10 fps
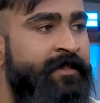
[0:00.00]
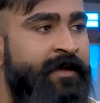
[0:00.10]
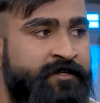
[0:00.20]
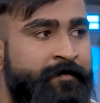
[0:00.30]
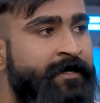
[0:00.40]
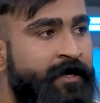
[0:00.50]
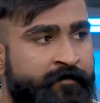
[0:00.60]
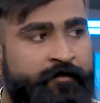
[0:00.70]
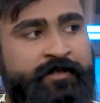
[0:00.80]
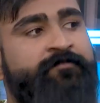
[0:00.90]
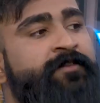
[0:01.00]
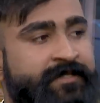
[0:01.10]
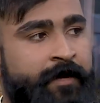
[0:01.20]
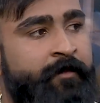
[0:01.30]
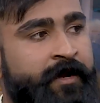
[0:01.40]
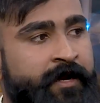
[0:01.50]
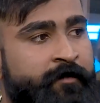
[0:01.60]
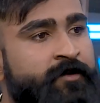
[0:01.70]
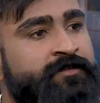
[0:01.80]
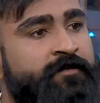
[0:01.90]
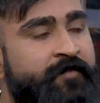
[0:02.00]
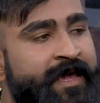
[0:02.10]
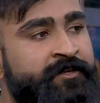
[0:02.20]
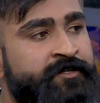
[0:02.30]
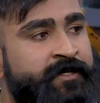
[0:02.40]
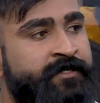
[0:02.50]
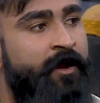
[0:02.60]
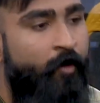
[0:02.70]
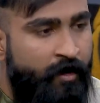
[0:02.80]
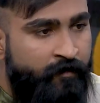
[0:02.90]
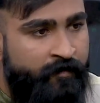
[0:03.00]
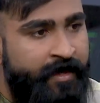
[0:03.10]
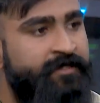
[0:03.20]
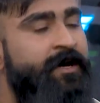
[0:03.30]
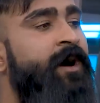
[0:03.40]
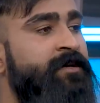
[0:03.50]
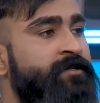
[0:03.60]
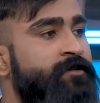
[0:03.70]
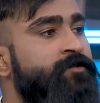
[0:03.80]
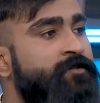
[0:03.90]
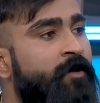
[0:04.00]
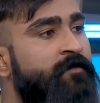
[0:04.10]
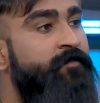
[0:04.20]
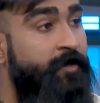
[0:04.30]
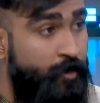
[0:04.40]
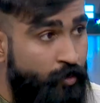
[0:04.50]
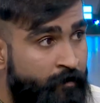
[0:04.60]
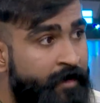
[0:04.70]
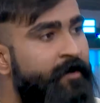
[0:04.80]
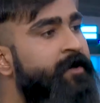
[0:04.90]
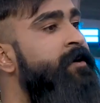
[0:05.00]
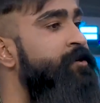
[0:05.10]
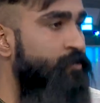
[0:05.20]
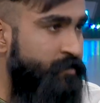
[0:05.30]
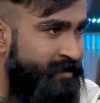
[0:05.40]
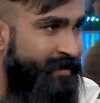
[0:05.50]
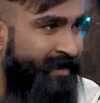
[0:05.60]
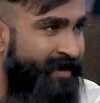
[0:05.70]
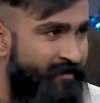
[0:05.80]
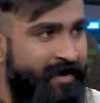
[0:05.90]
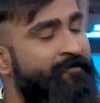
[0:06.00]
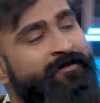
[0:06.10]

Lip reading: that has been done for the first time in India, because we engineers are always asked to solve human-related issues. We're never